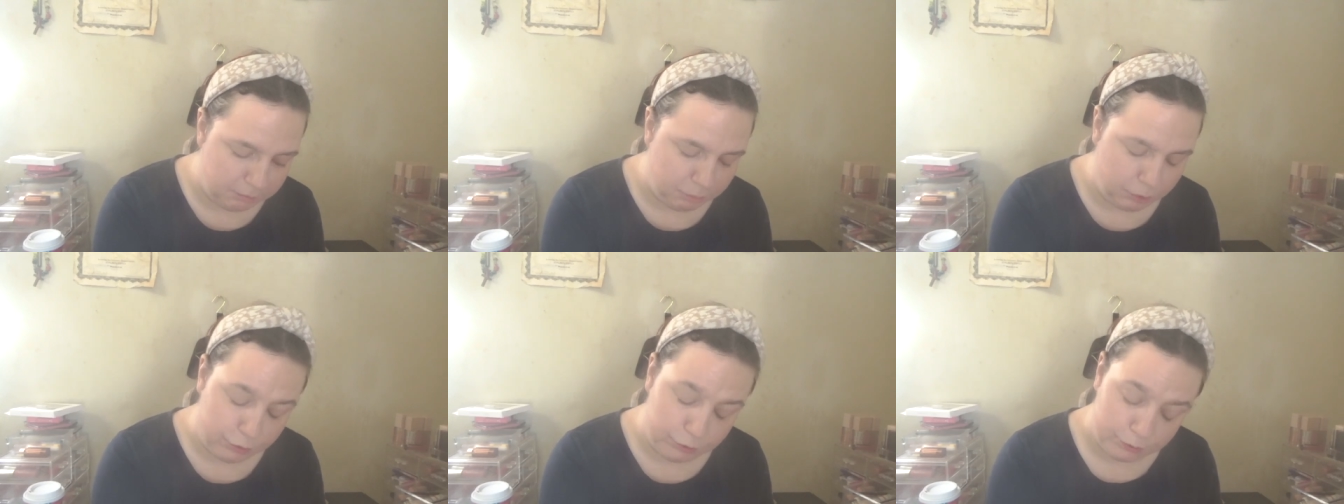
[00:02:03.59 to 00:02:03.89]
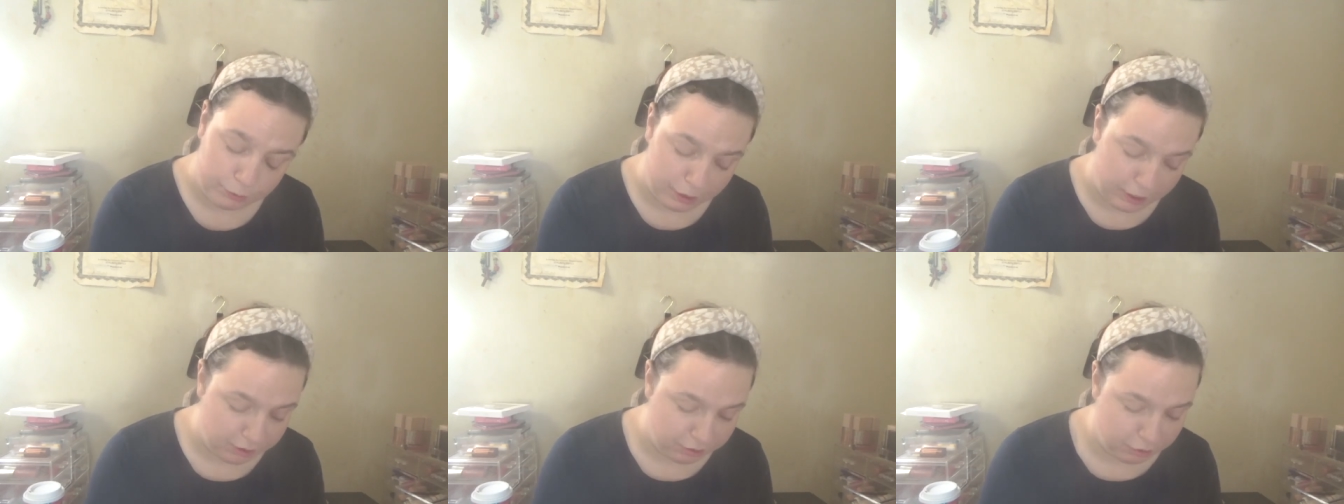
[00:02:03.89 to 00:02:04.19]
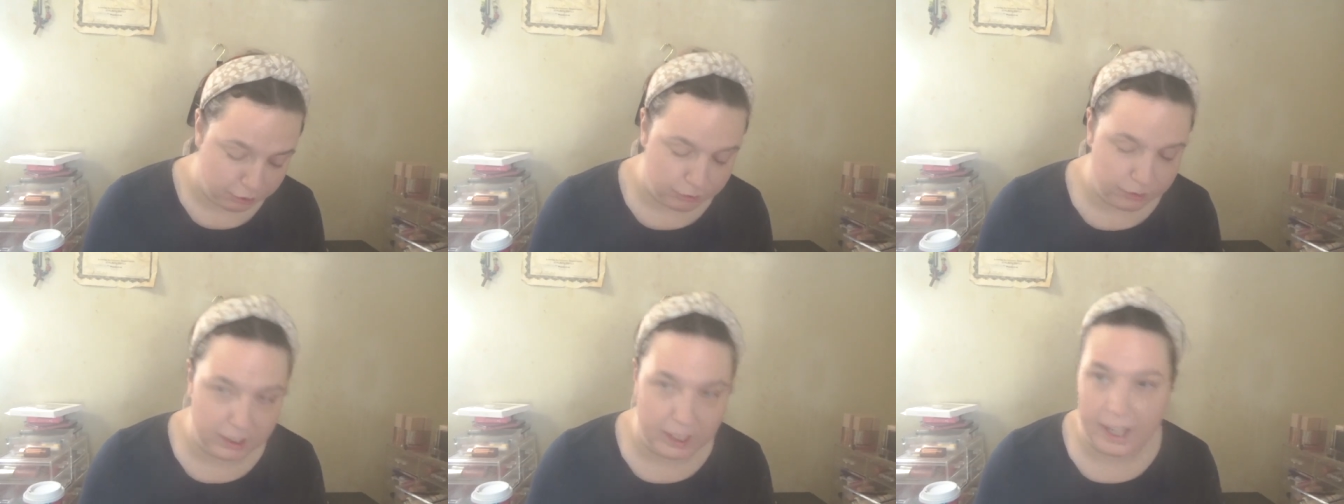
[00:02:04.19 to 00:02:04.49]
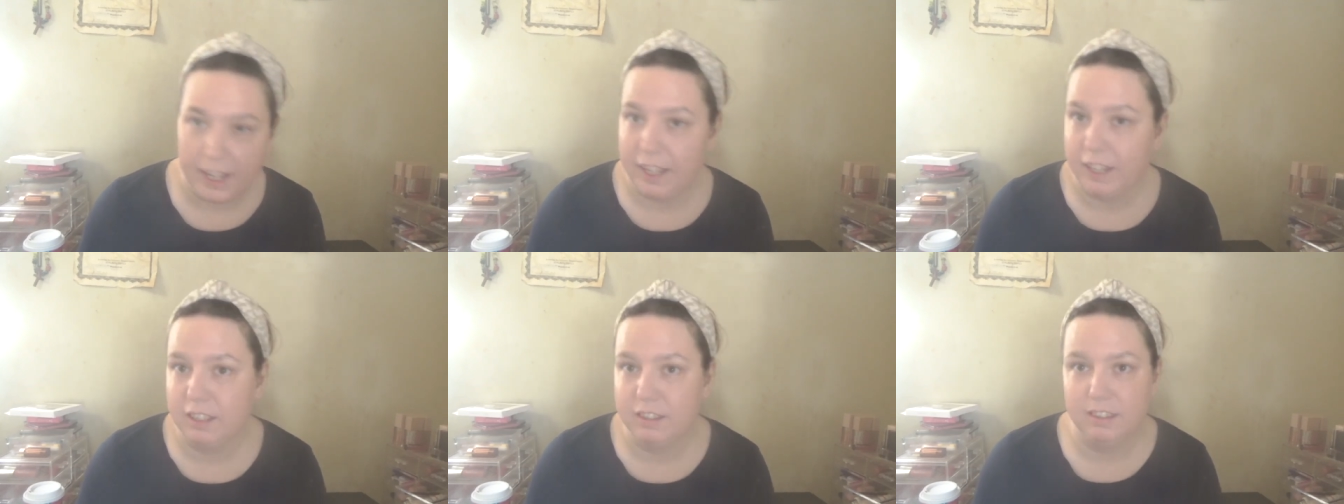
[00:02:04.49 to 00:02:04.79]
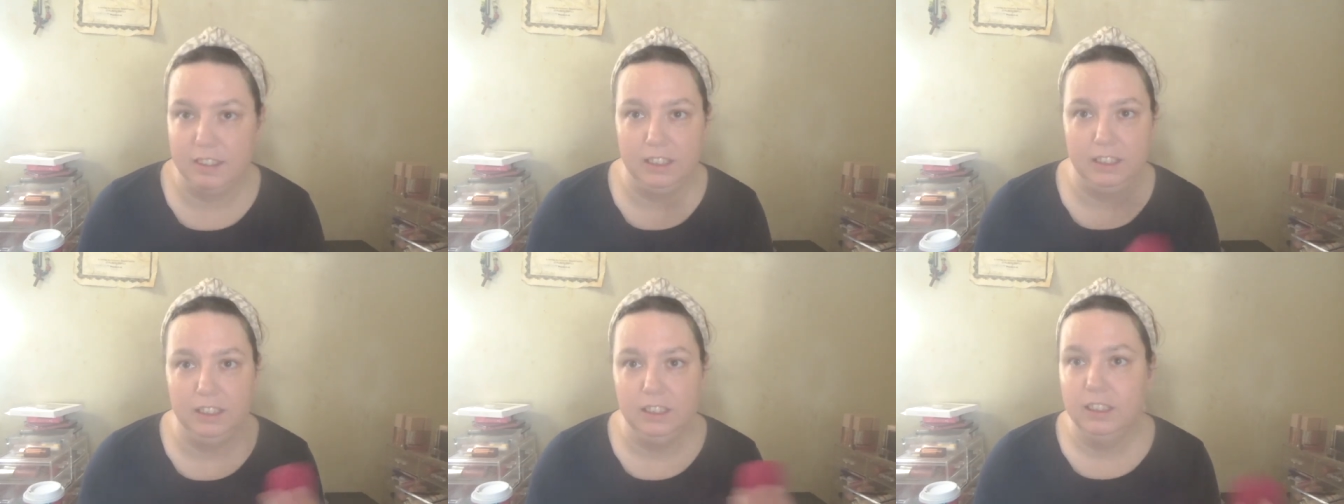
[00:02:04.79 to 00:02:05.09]
to rest, relax,
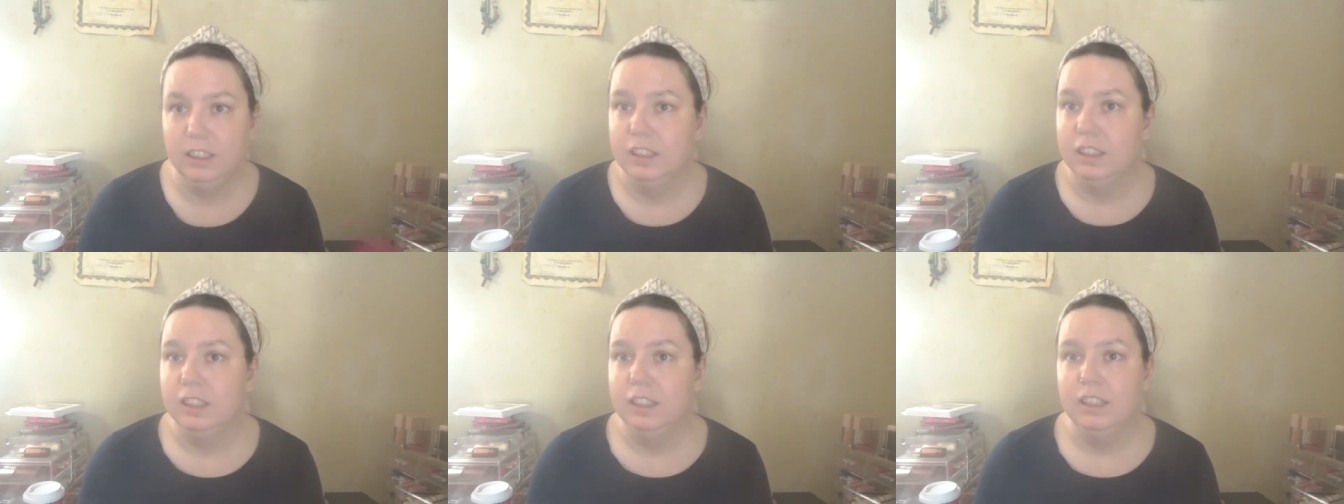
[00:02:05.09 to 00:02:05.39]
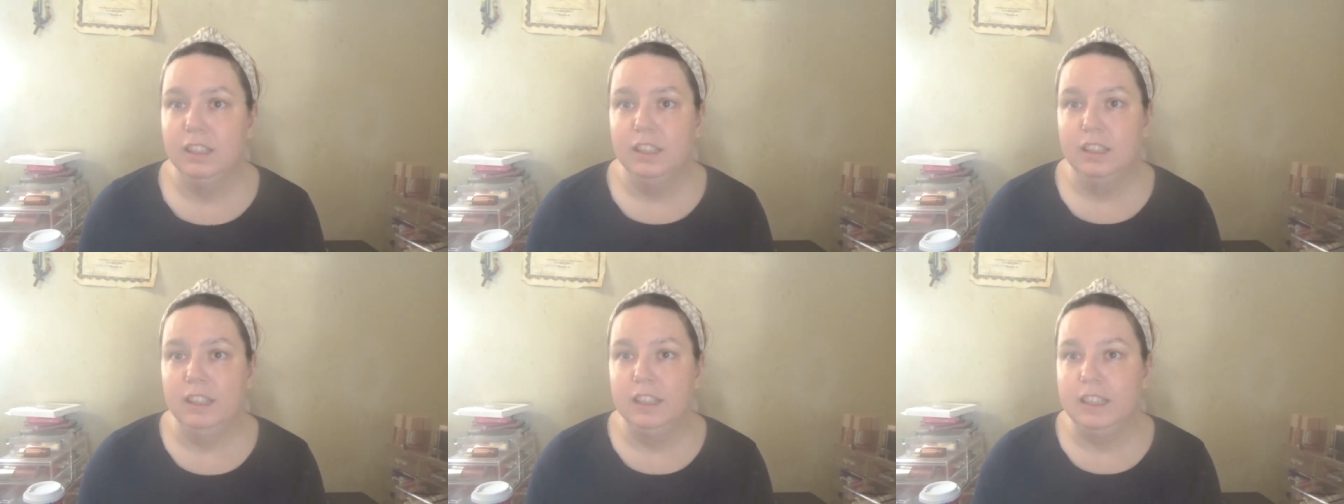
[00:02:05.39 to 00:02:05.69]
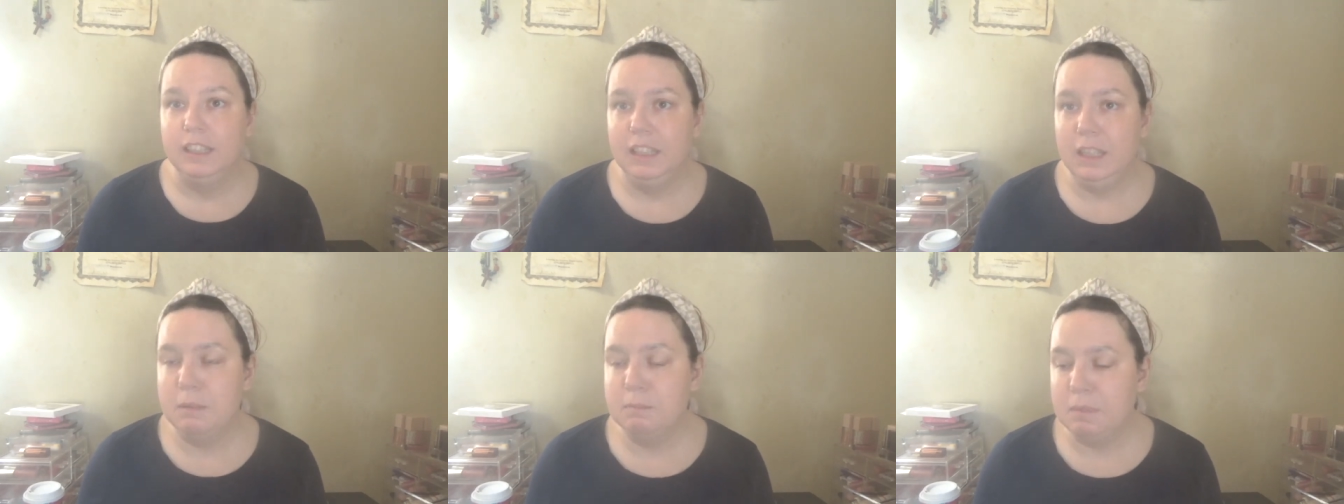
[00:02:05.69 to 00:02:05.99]
and get